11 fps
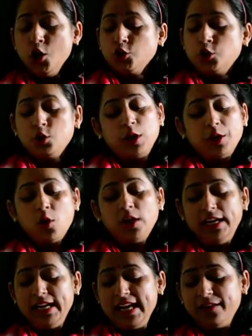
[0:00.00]
So you cannot
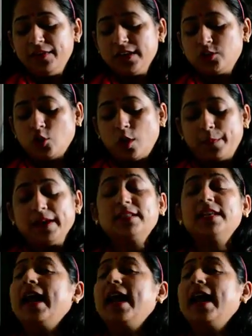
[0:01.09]
leave these topics.